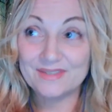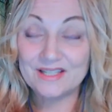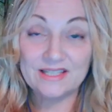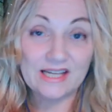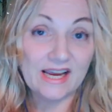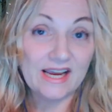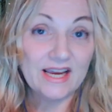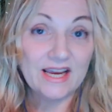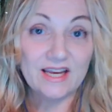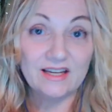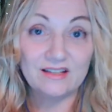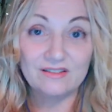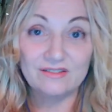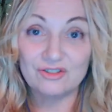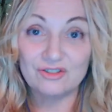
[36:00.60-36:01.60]

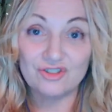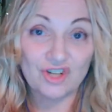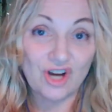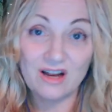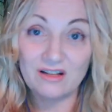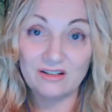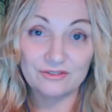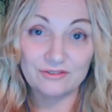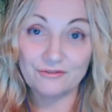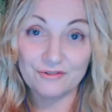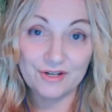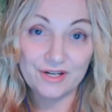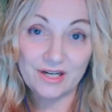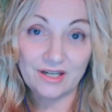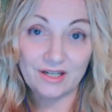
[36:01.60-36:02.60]
staying
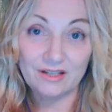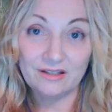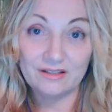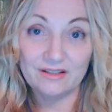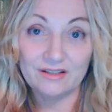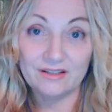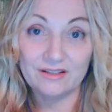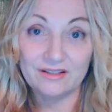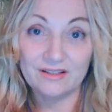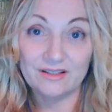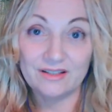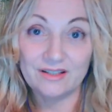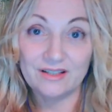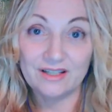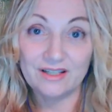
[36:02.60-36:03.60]
child-free
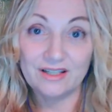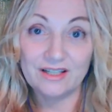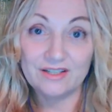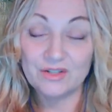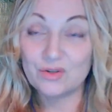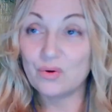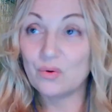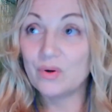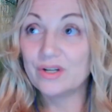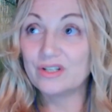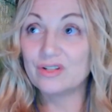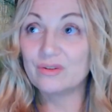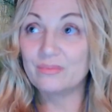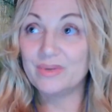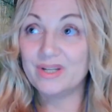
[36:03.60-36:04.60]
is
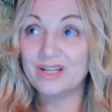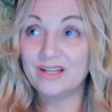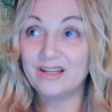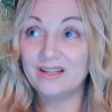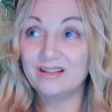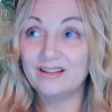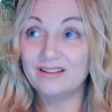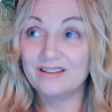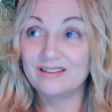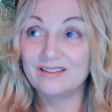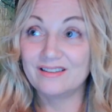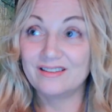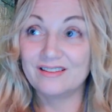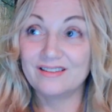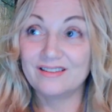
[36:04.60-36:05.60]
going to be